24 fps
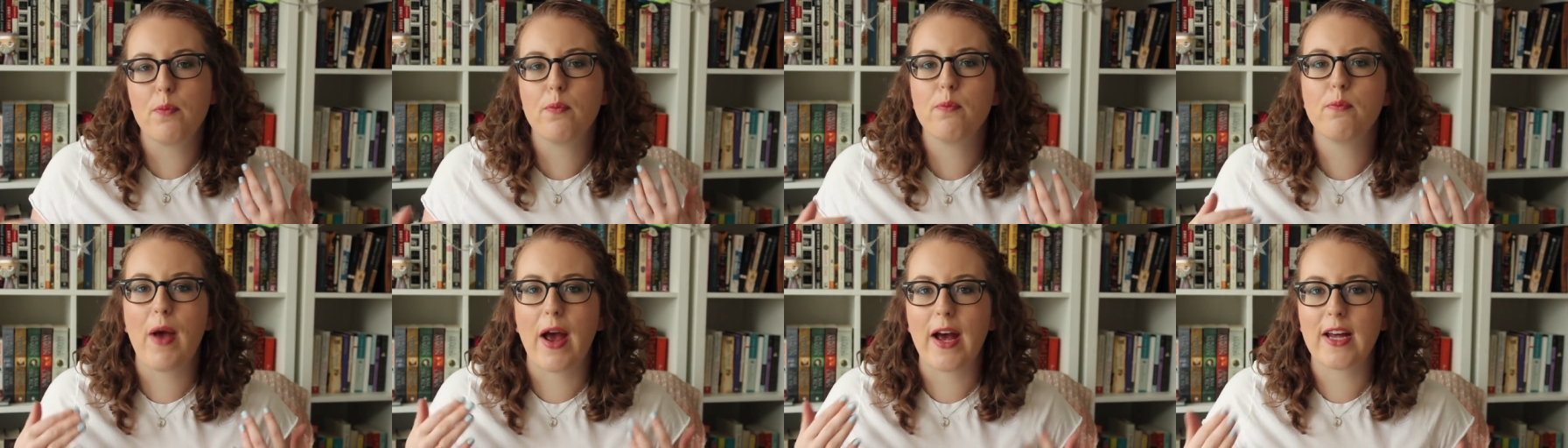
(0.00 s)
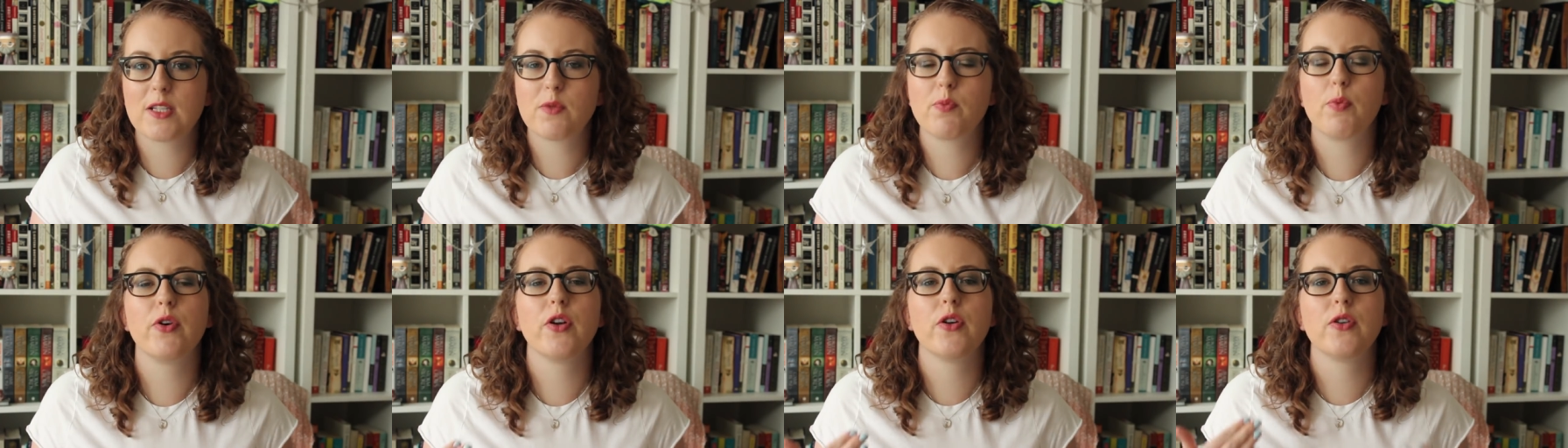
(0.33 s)
and
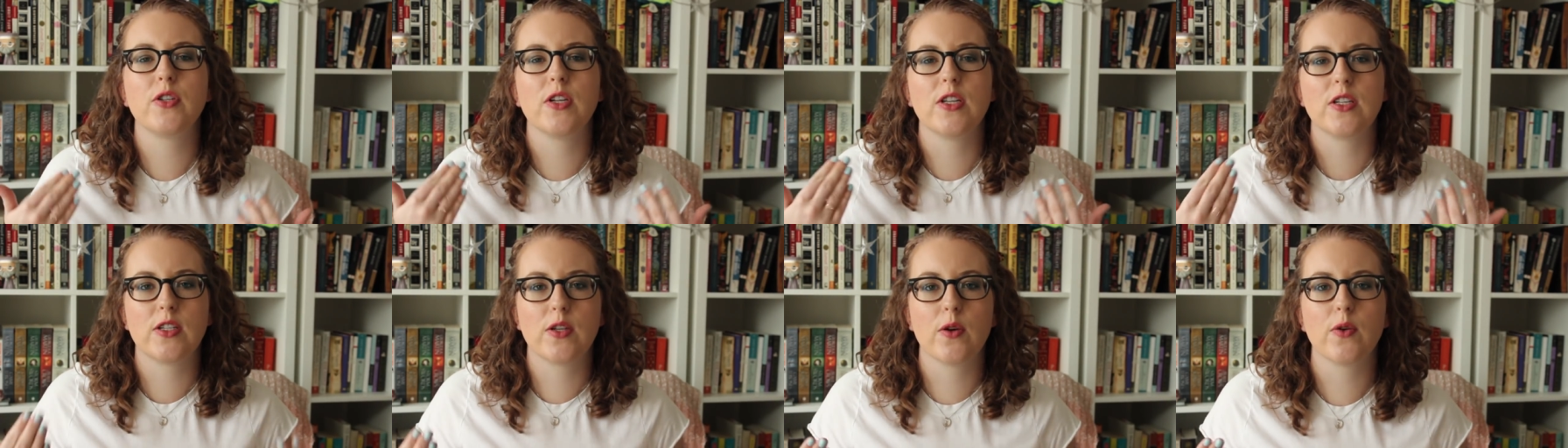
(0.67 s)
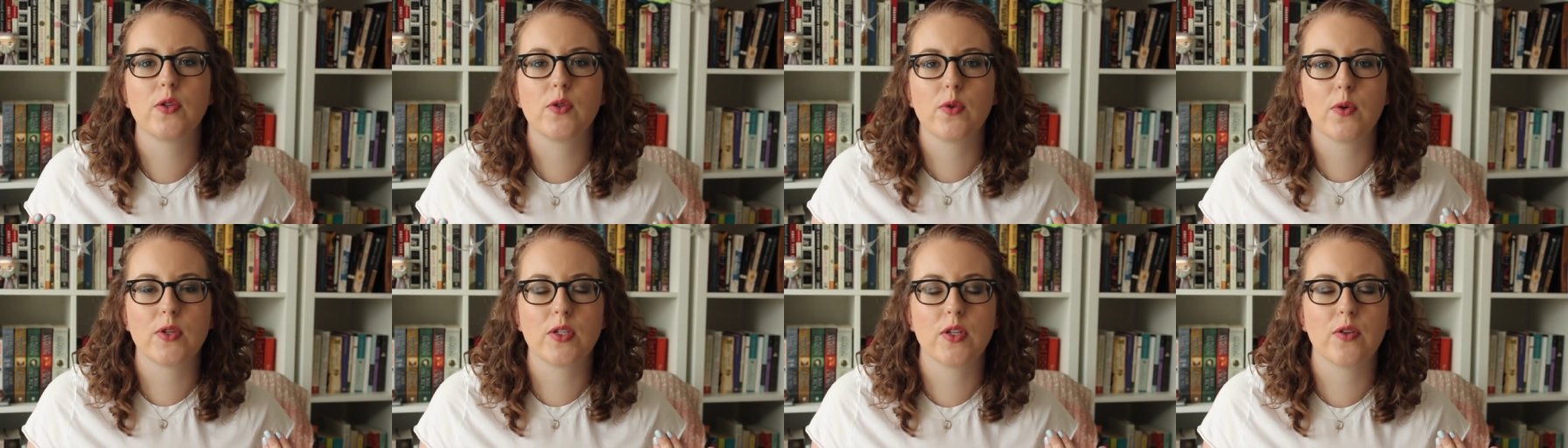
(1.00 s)
mass produces
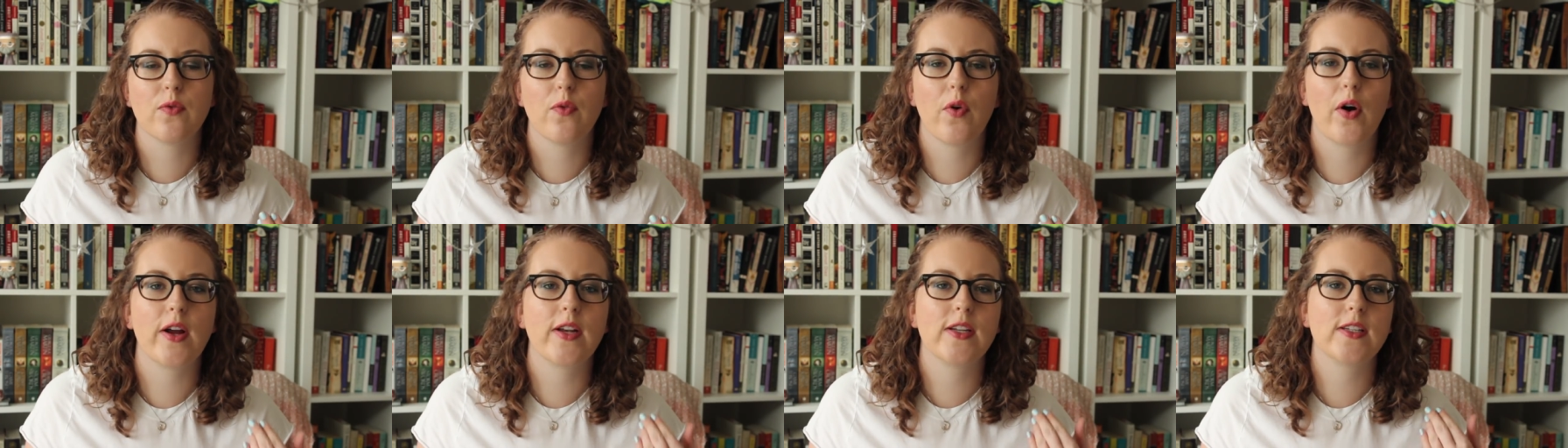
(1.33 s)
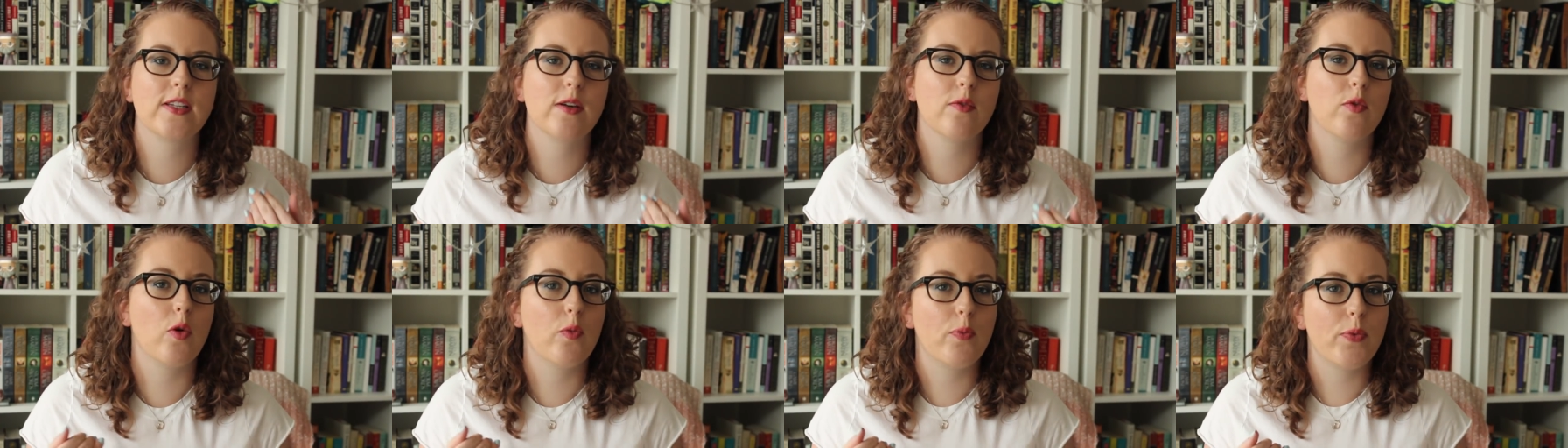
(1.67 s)
those sorts of
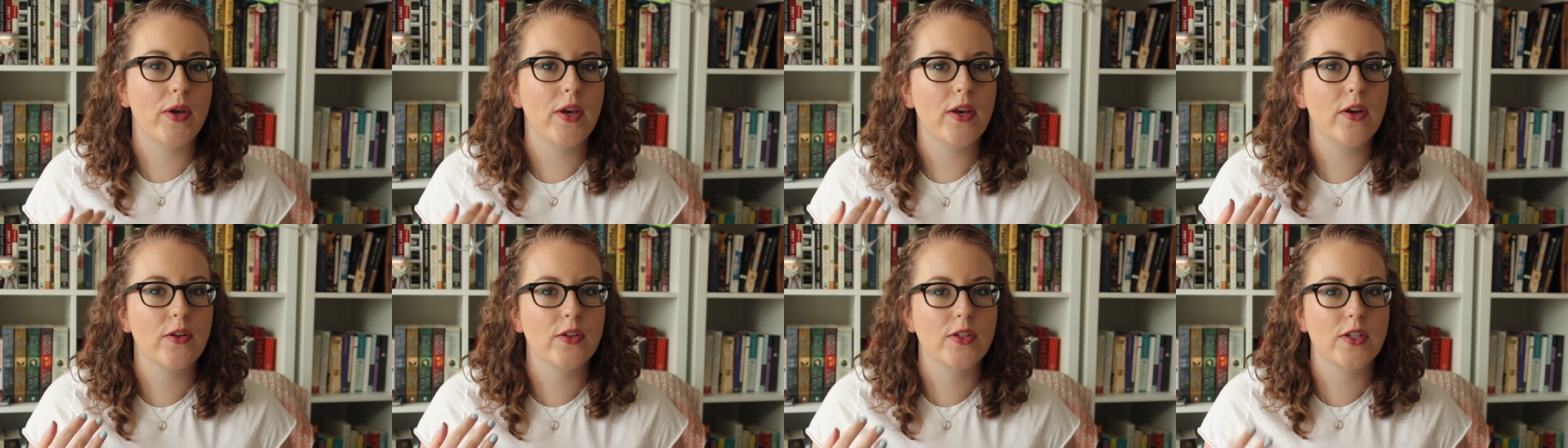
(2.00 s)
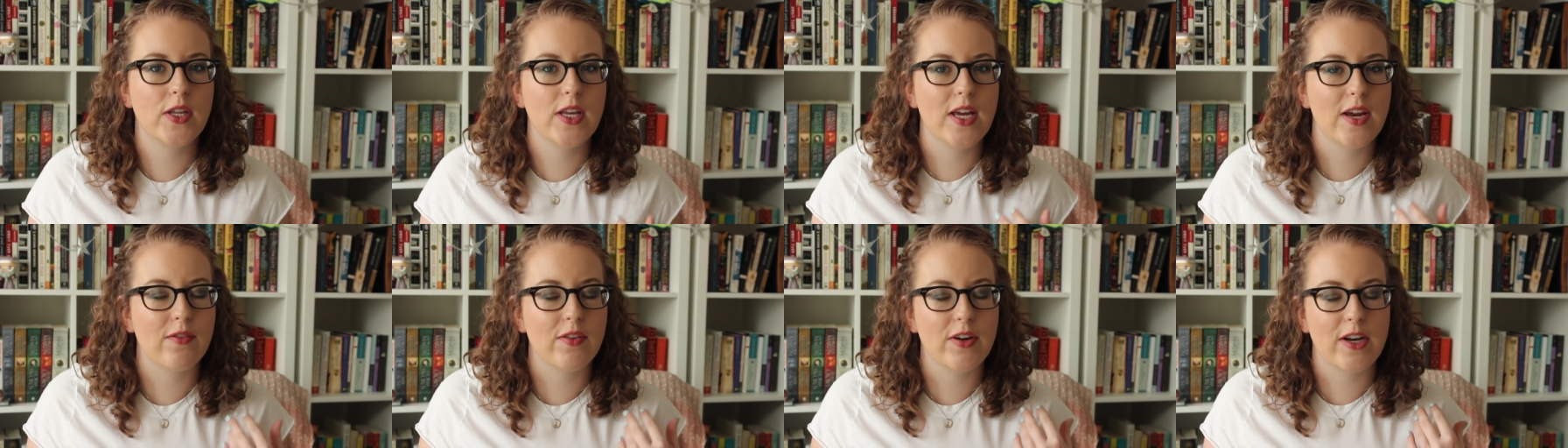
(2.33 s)
wines that will appeal
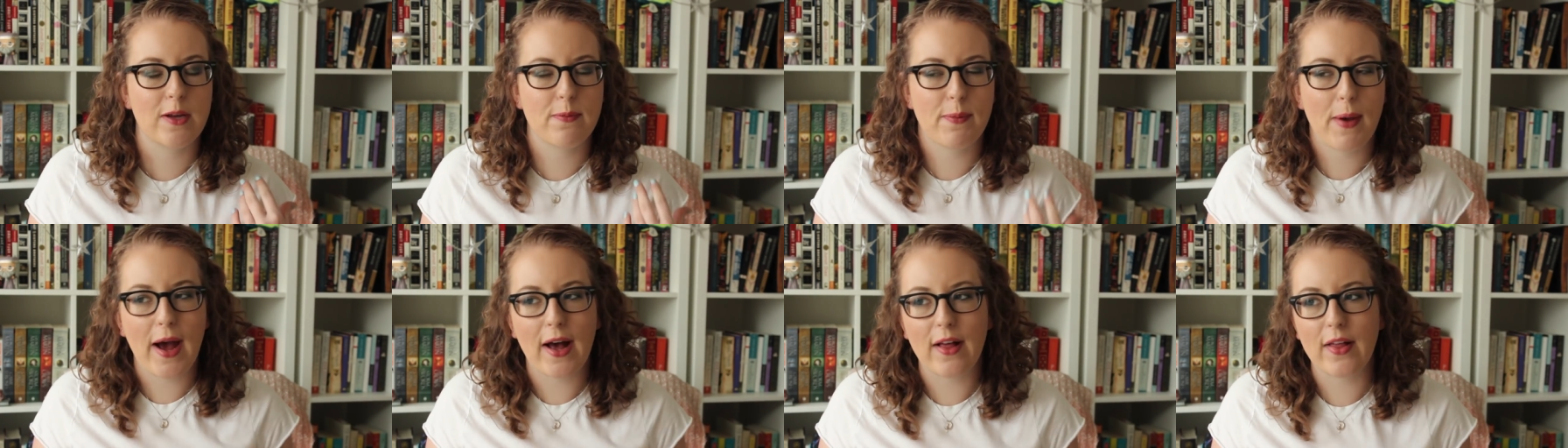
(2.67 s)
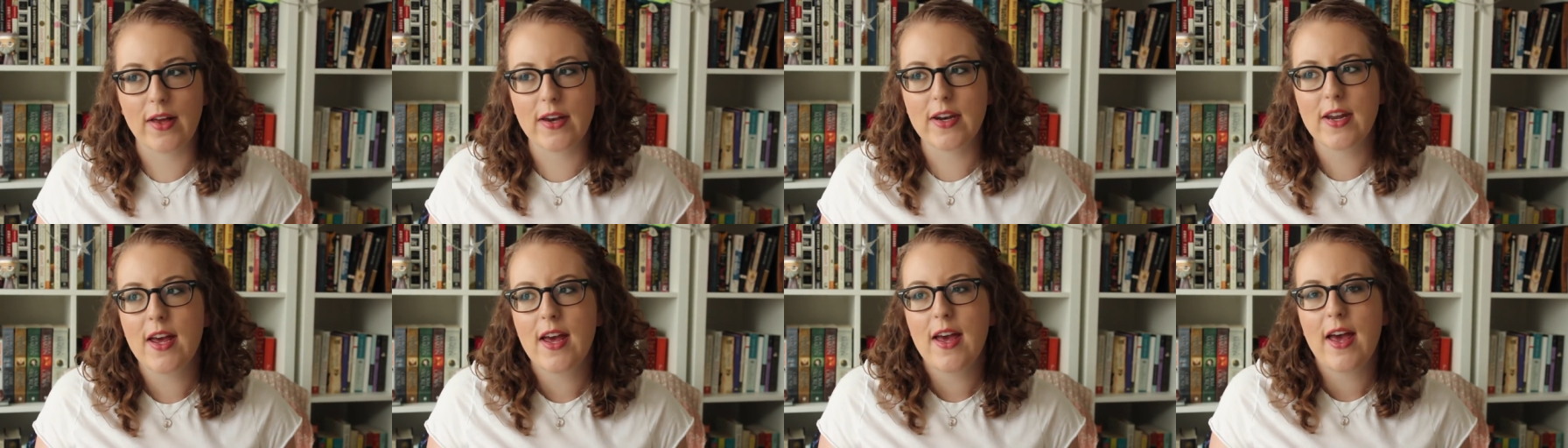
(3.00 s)
to the everyday
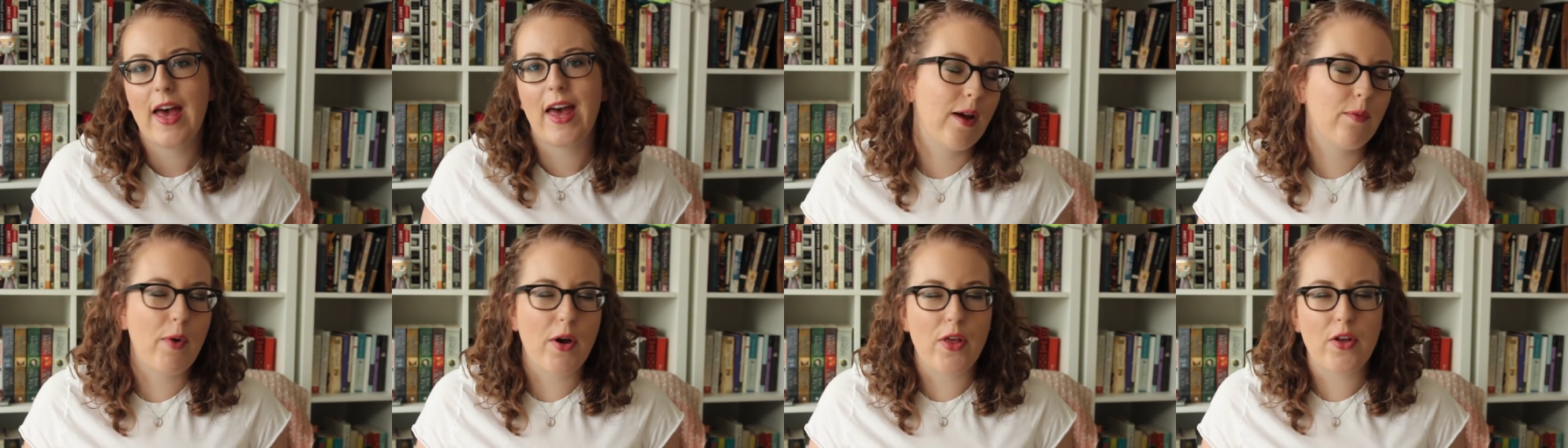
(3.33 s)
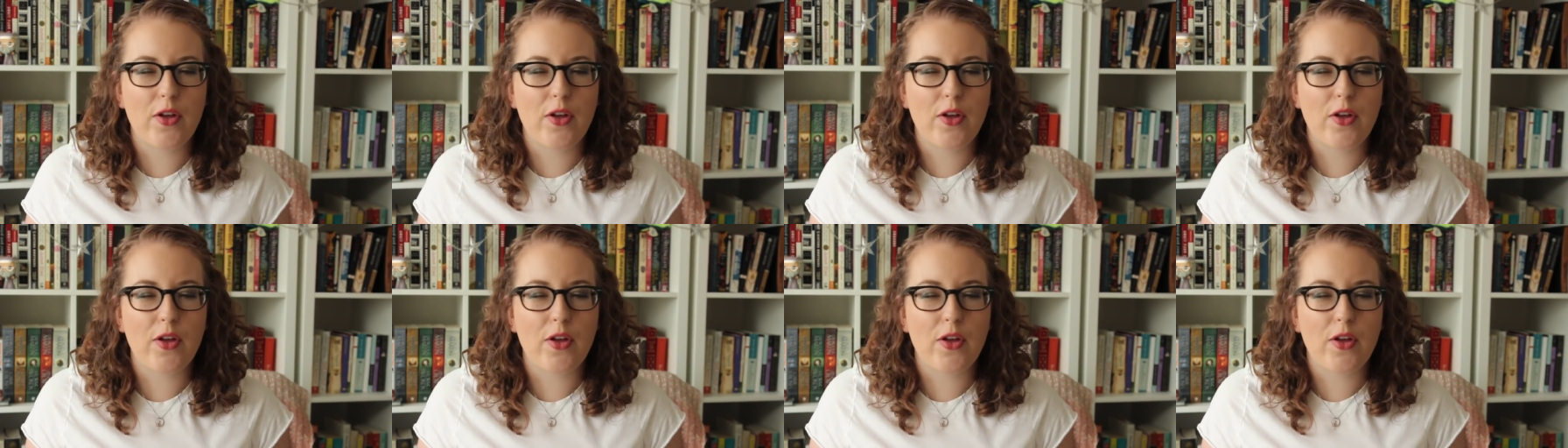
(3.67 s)
palate, and